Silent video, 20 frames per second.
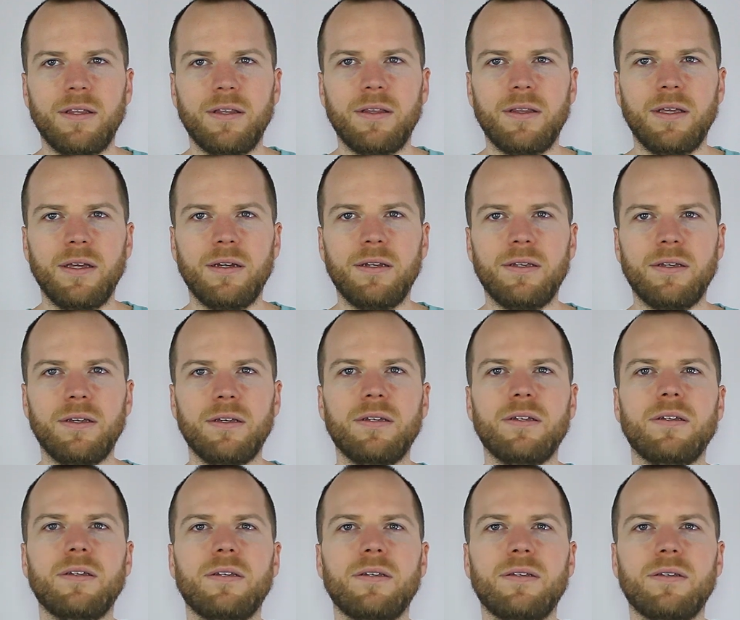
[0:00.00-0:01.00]
That
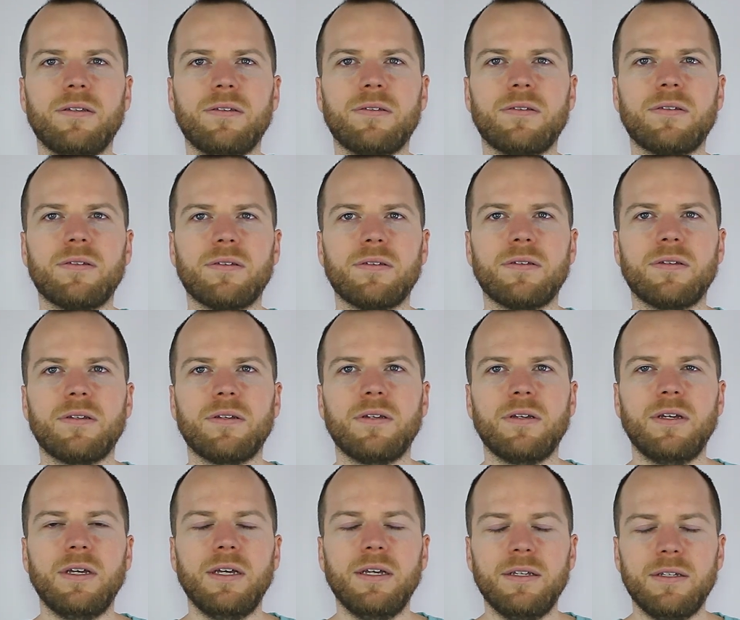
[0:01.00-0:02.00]
is
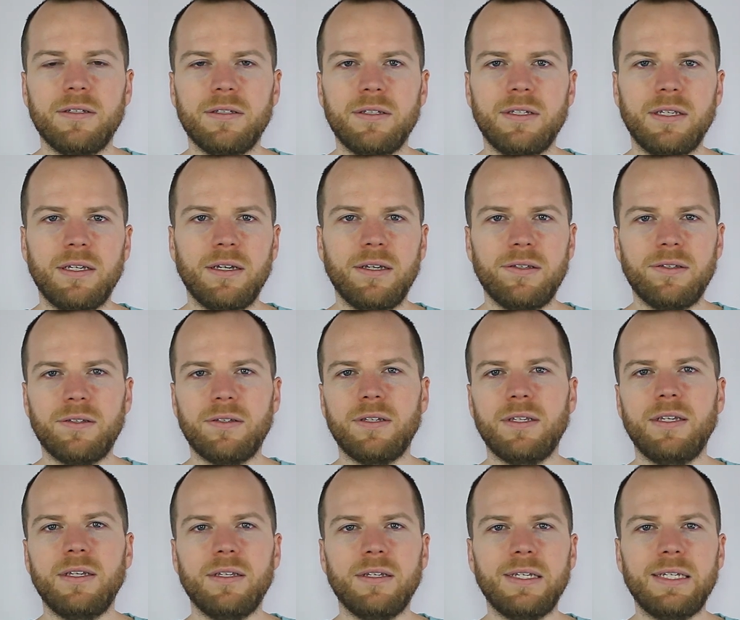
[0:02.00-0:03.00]

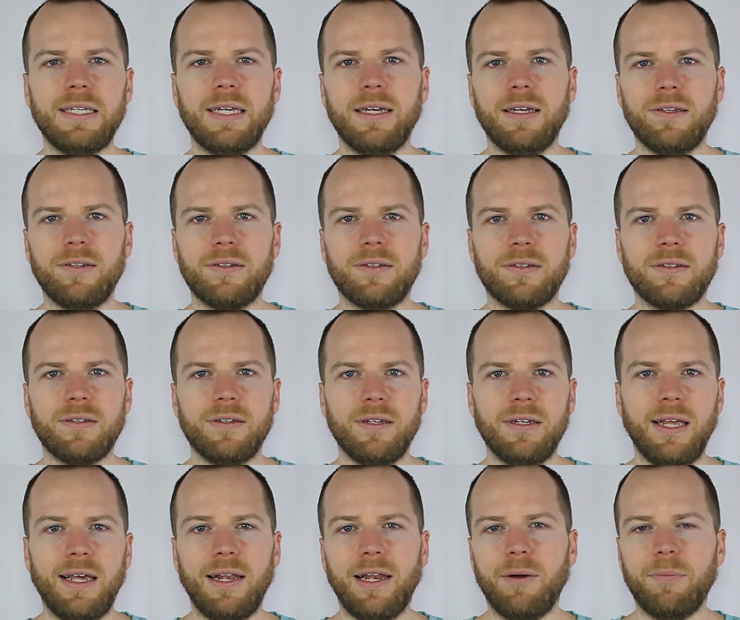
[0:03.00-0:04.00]
10:10
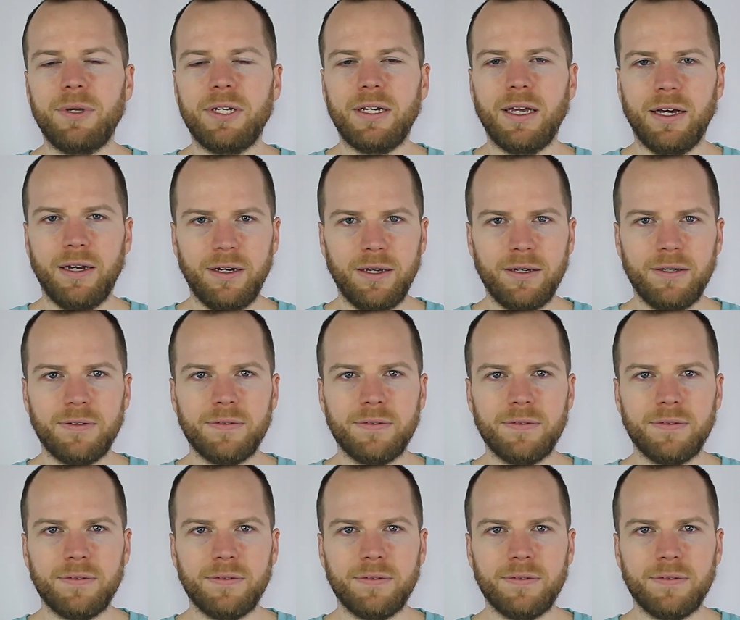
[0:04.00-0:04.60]
de la mañana.